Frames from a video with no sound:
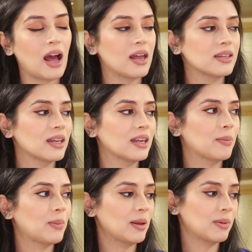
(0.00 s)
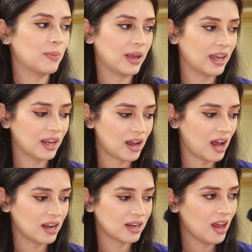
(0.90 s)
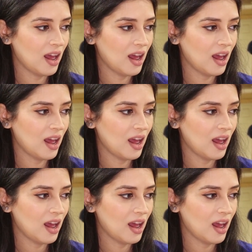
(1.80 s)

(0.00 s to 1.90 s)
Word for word: and in a baby pink and